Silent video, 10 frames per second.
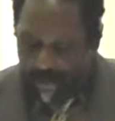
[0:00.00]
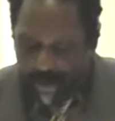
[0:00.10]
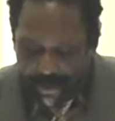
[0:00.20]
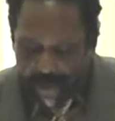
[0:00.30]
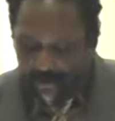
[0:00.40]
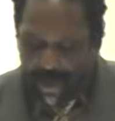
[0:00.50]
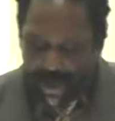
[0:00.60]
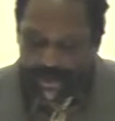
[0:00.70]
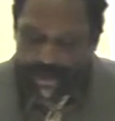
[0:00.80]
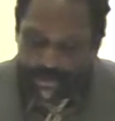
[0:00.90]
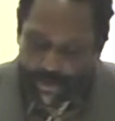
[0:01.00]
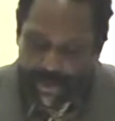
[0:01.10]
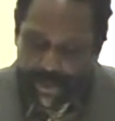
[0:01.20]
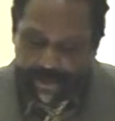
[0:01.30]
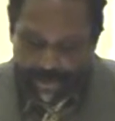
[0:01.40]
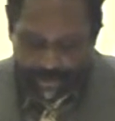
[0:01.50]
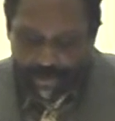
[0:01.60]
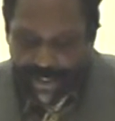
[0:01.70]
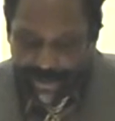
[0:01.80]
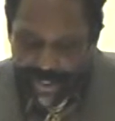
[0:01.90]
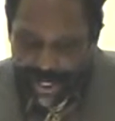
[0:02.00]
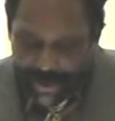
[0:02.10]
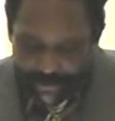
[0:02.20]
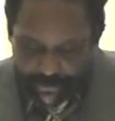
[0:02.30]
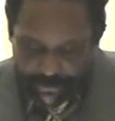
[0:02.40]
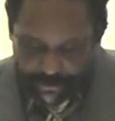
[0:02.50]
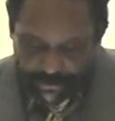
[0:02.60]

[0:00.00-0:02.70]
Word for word: Come on, give God some praise right now.